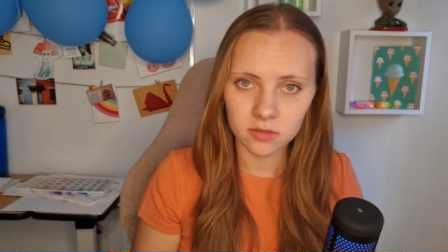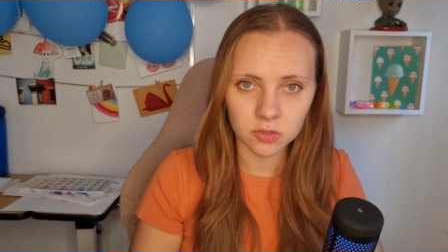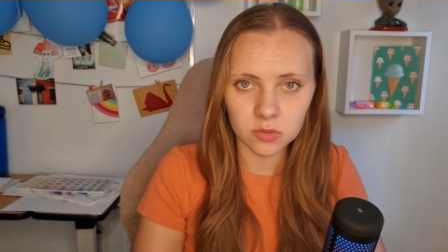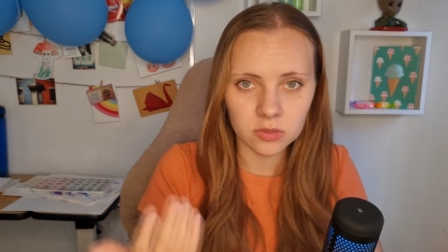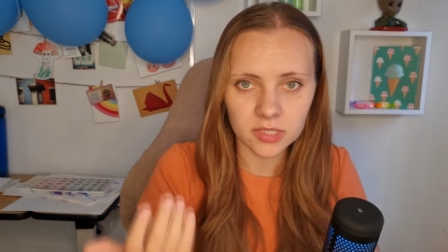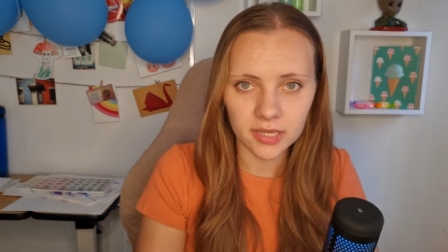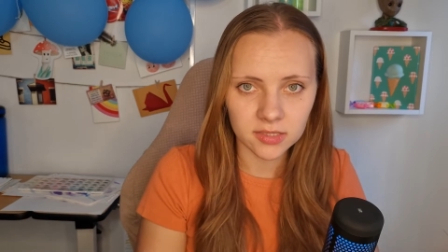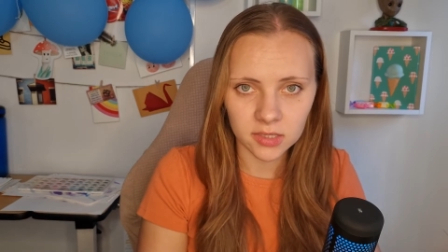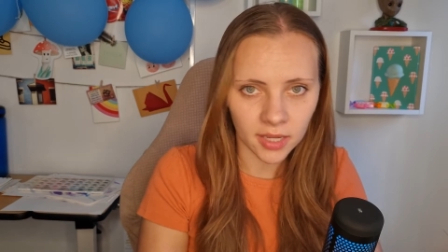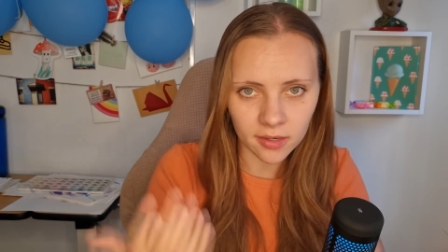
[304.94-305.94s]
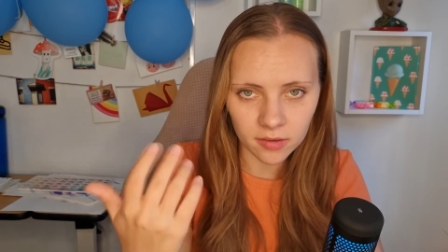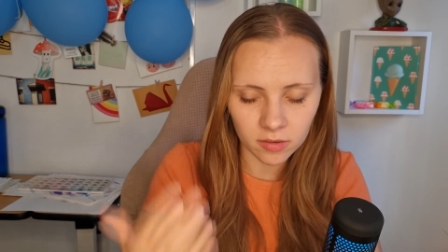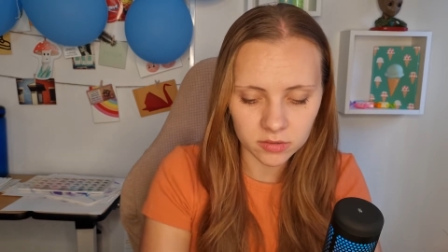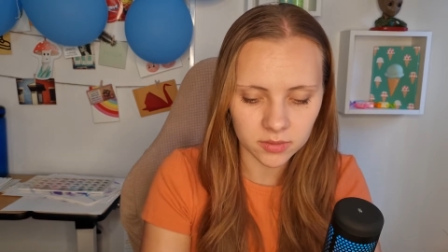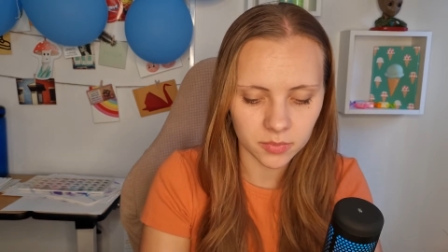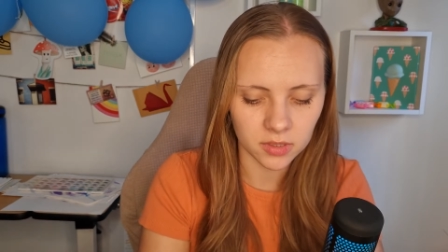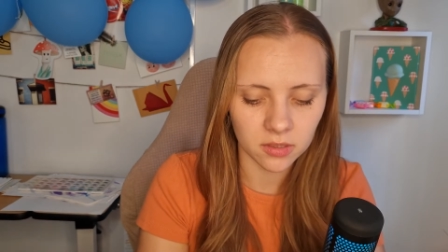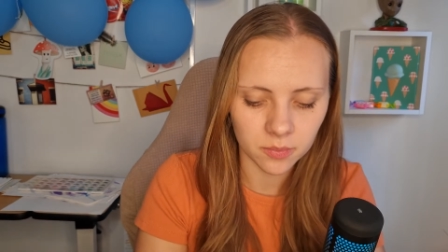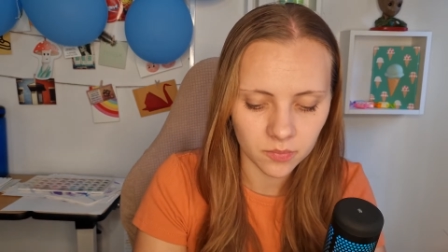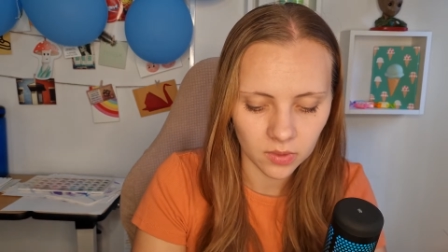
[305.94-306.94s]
two seconds later or something